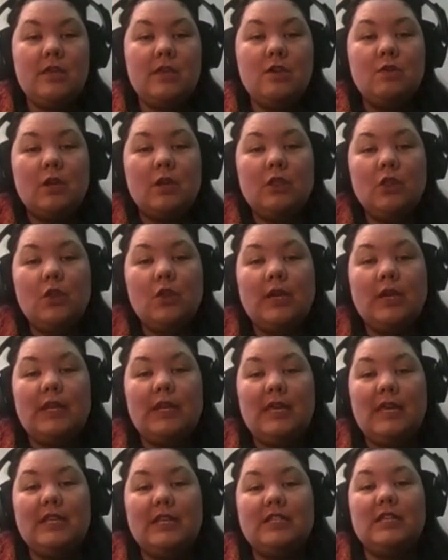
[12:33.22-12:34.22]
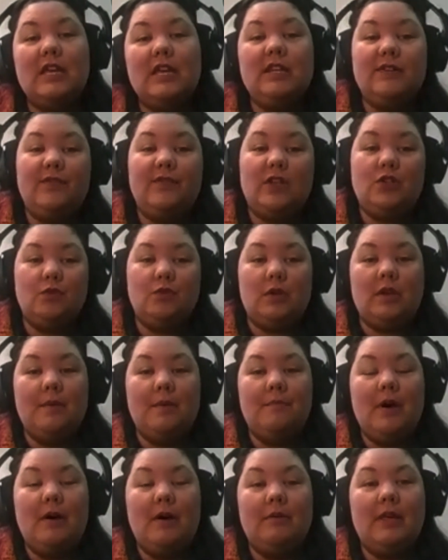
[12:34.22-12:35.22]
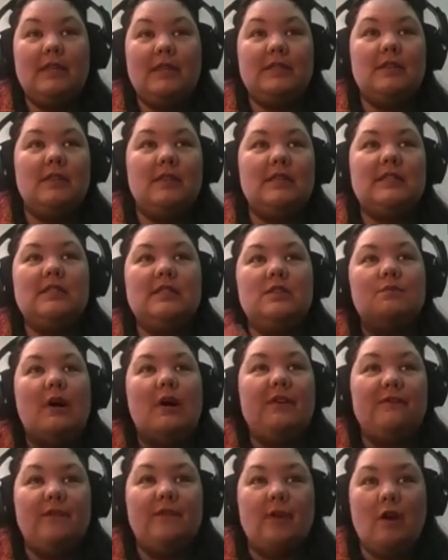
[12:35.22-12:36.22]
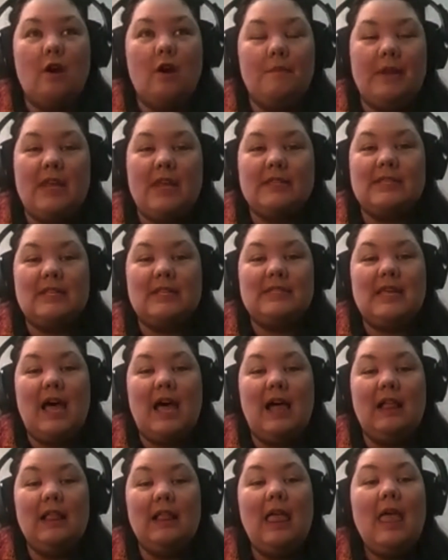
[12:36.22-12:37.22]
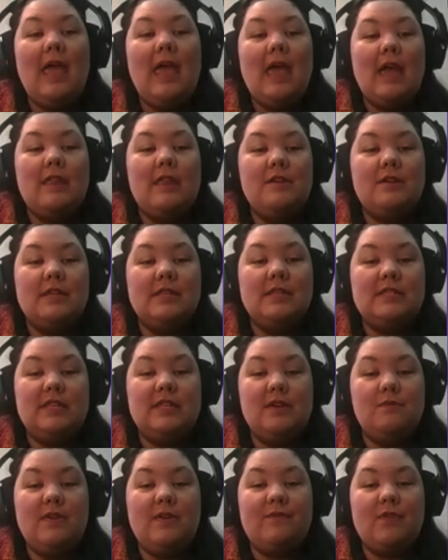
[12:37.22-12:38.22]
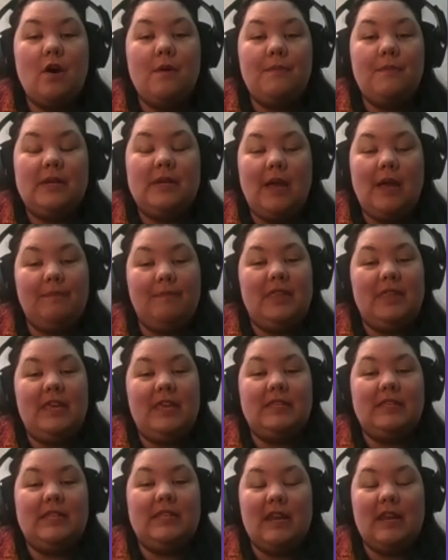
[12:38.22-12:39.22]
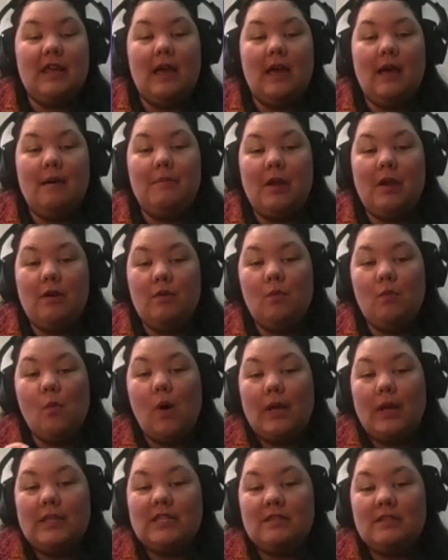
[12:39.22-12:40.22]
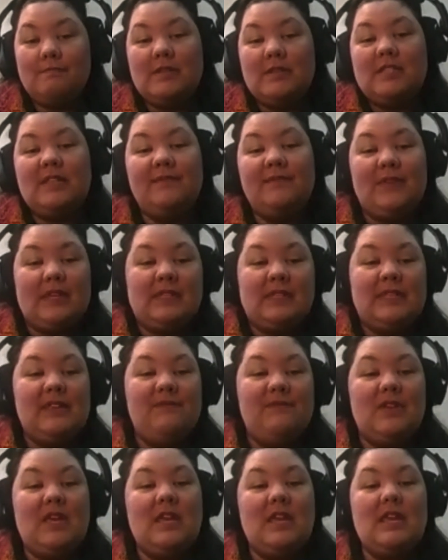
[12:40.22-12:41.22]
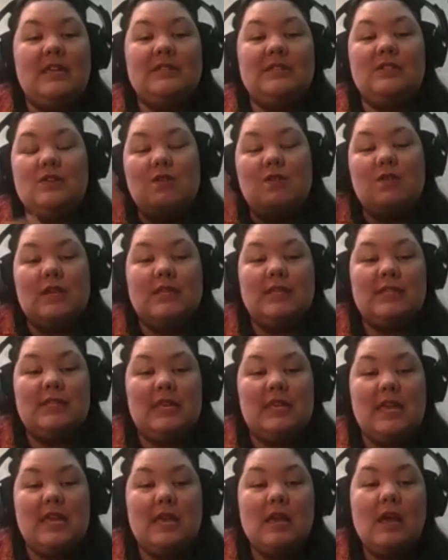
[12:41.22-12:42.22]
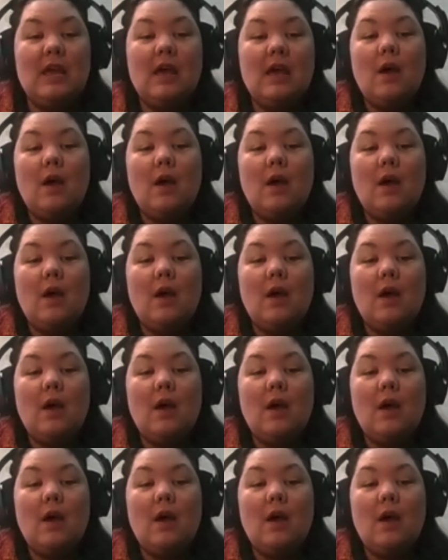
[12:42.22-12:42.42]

you can look at each individual component. So this is the one for OpenSSL, and you can see we've opened up the data about one specific CVE, so you can see